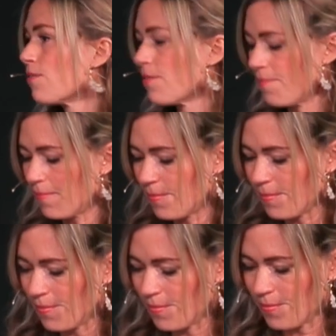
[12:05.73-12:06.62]

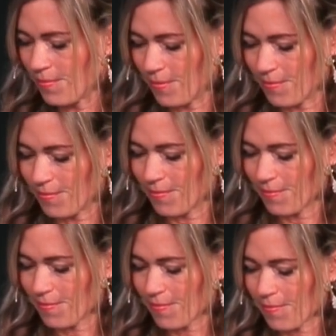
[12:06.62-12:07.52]

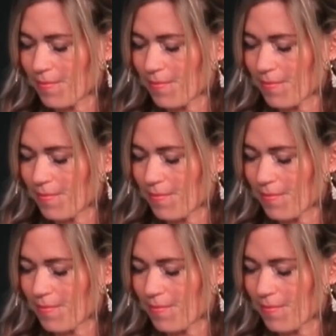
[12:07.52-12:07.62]
Nobody speaks.